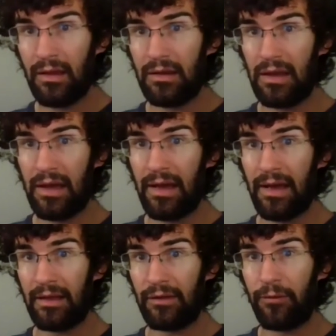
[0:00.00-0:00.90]

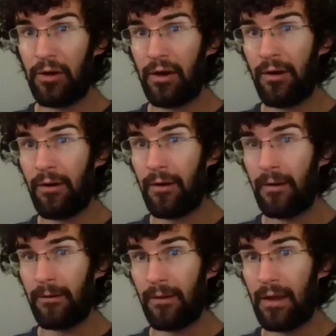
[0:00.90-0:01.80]
Yeah, it's very
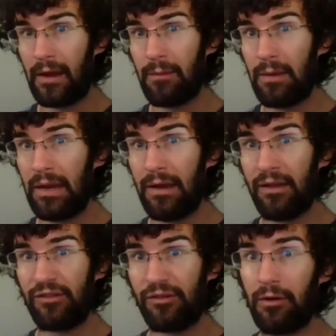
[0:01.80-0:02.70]
hard. Like, I mean,
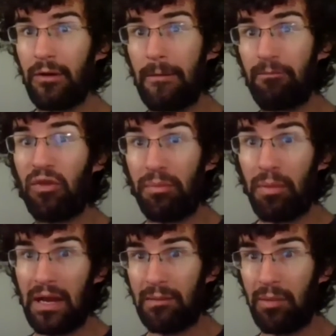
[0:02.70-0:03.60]

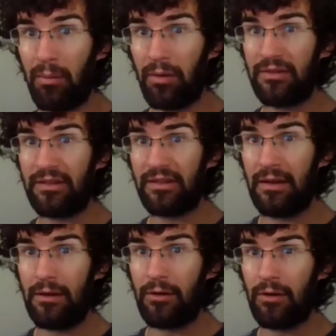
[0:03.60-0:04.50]
depending upon what
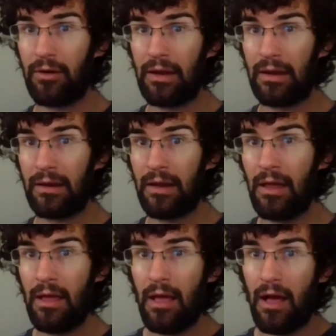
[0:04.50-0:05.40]
city you're in,
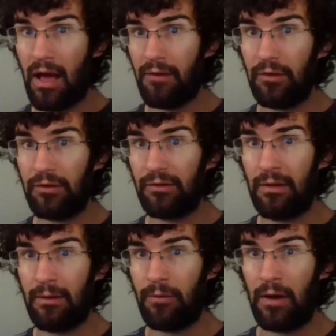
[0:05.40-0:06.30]
obviously
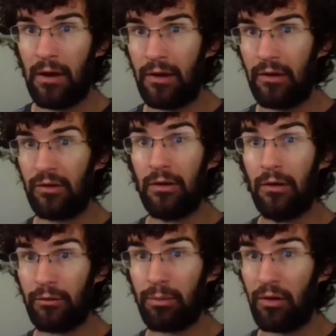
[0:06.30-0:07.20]
it varies, and you
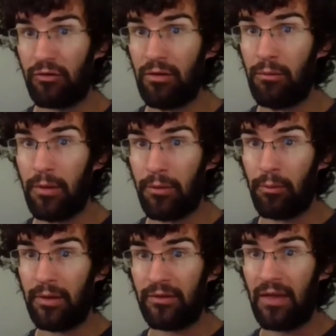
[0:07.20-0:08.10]
know, especially with
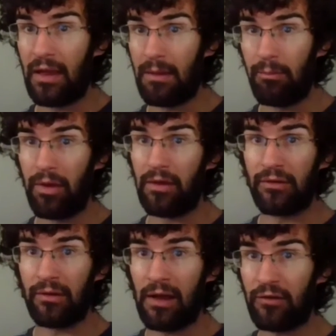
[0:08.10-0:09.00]
what's taking
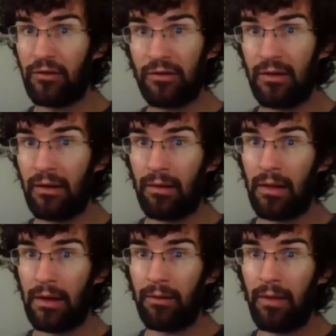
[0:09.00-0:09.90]
place, they're actually seeing a
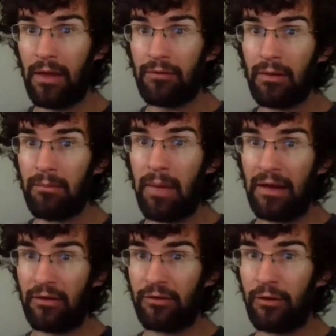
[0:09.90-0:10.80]
lot of life come
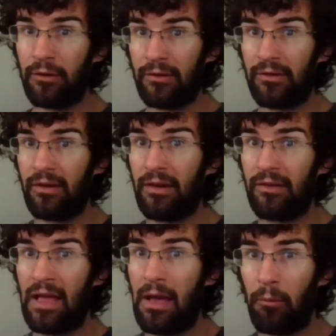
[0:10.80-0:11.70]
back to certain
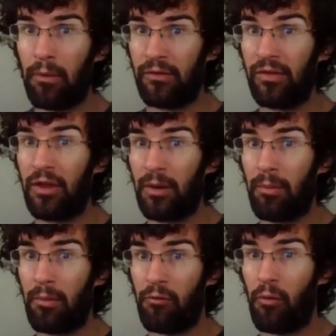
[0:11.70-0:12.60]
cities that wasn't there
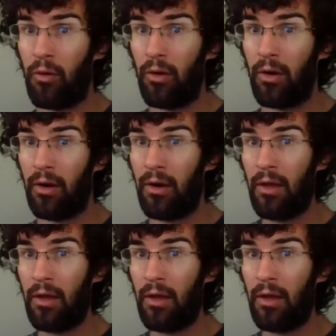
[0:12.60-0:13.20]
before.